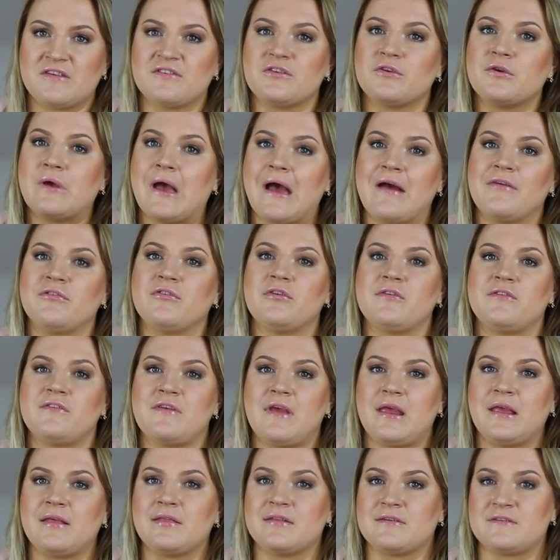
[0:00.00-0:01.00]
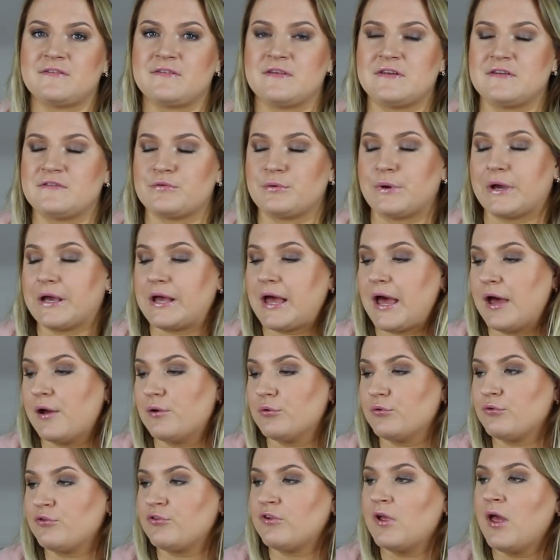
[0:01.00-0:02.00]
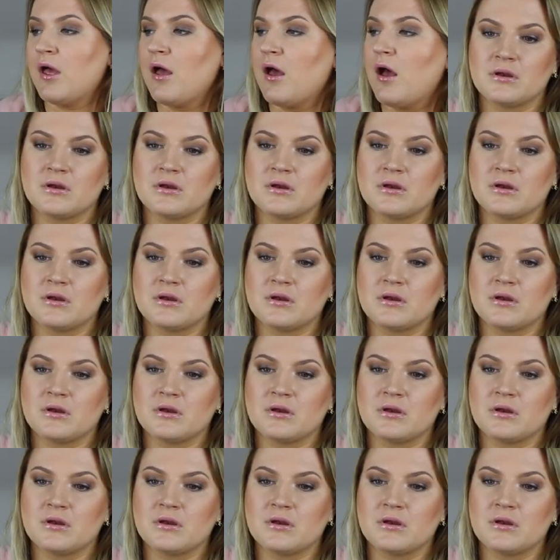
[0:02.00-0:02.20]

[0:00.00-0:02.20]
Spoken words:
so you have to take this into account.